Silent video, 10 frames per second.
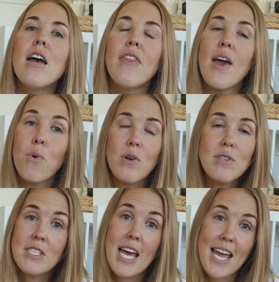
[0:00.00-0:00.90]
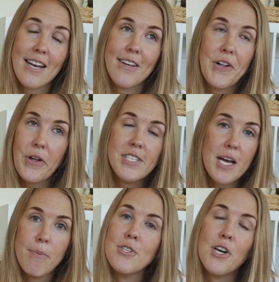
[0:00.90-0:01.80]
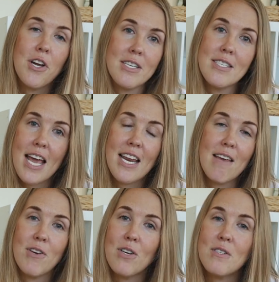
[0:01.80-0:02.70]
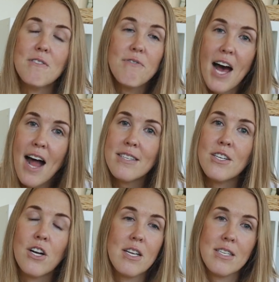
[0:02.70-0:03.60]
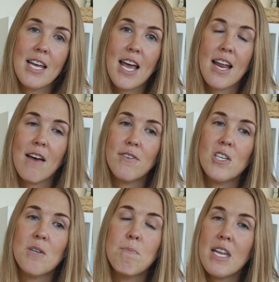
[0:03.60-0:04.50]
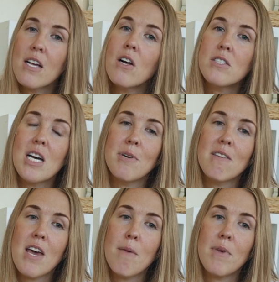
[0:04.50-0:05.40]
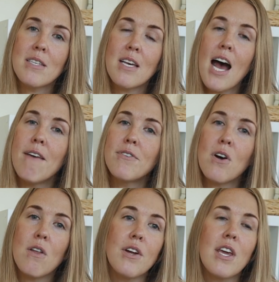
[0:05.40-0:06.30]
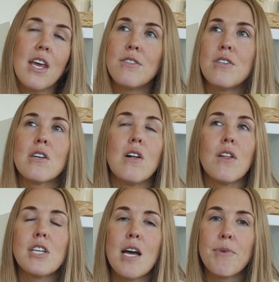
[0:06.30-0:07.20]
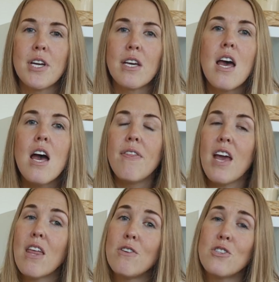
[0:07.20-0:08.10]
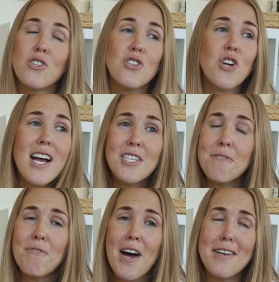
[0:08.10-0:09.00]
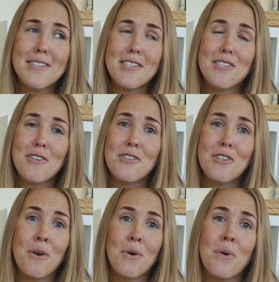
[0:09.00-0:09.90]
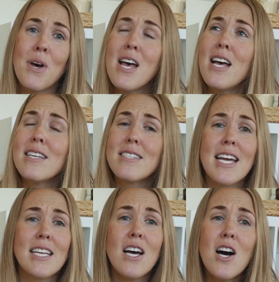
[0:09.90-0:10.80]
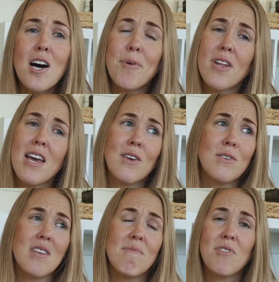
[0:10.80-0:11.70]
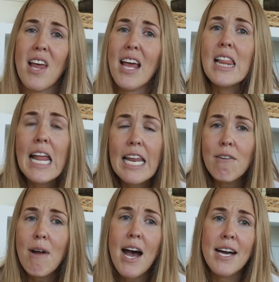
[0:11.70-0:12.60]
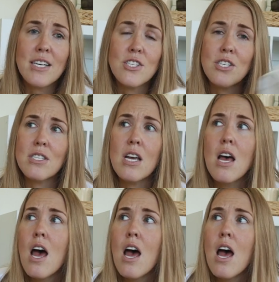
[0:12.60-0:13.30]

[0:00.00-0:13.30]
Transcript: they will stain. Cloth diapers are gonna stain. If you use flats, they're gonna stain. I've talked to many cloth diapering families that after all their kids are done cloth diapering, they either just trash the flats because they're so stained up or they use them for like cleaning rags, just